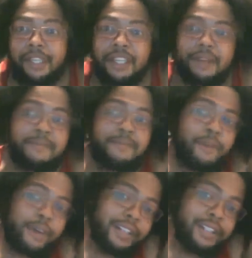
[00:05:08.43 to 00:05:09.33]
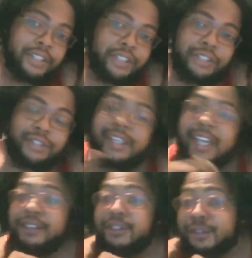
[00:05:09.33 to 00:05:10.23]
Good morning to you. Good
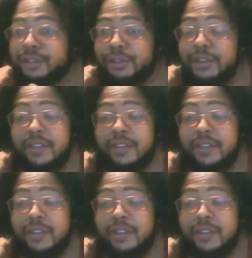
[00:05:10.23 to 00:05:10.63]
afternoon.